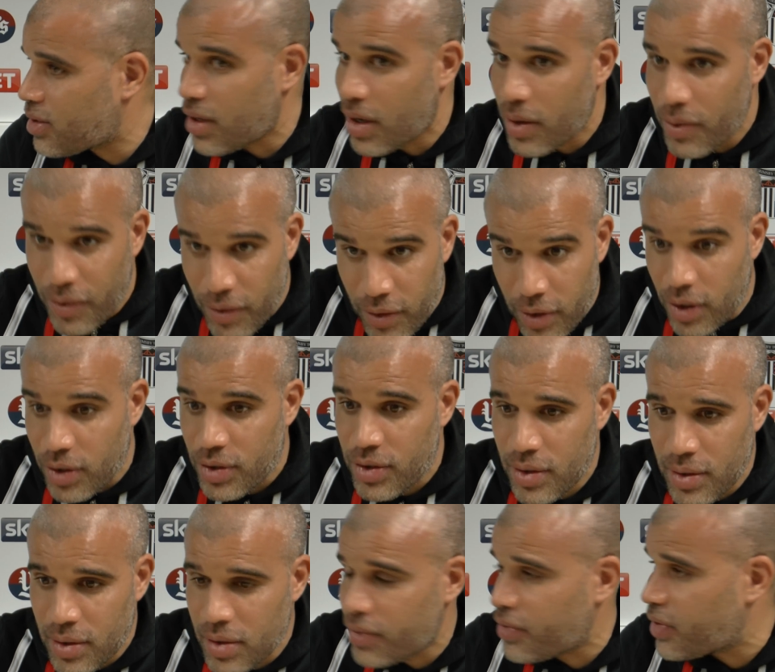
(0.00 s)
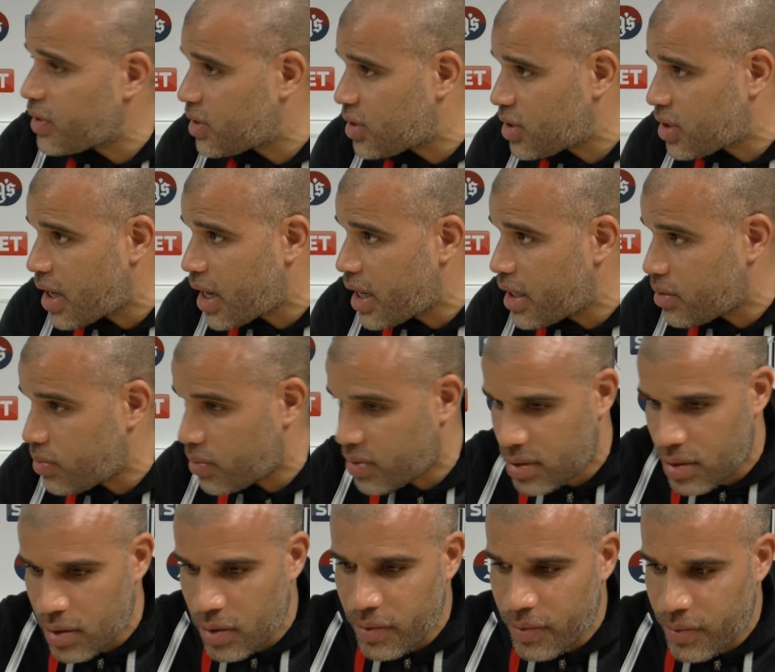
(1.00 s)
So for us, nothing's changed. We're
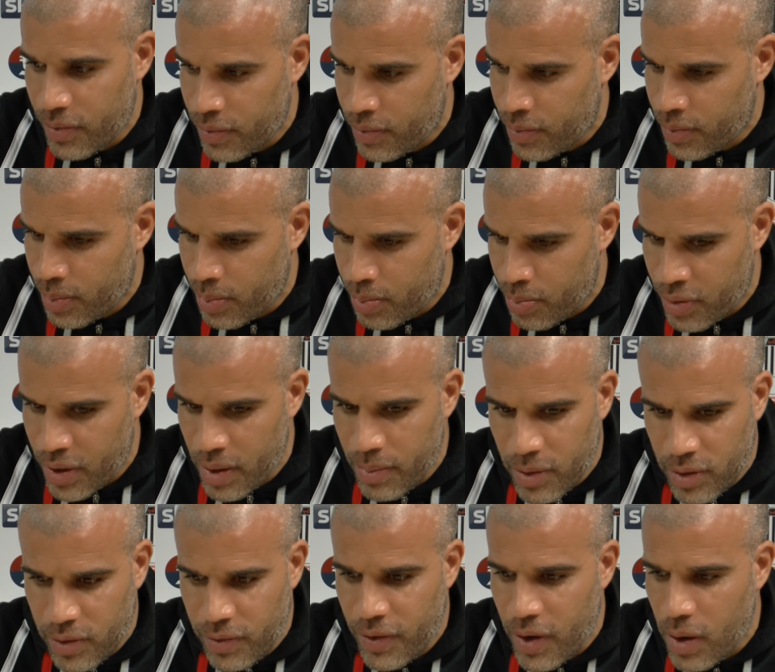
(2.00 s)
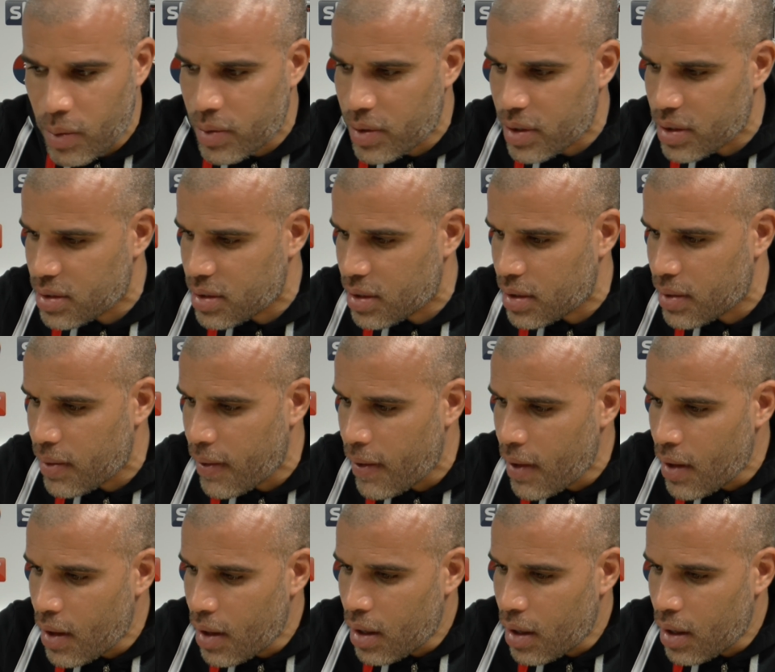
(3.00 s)
still pretty much focused and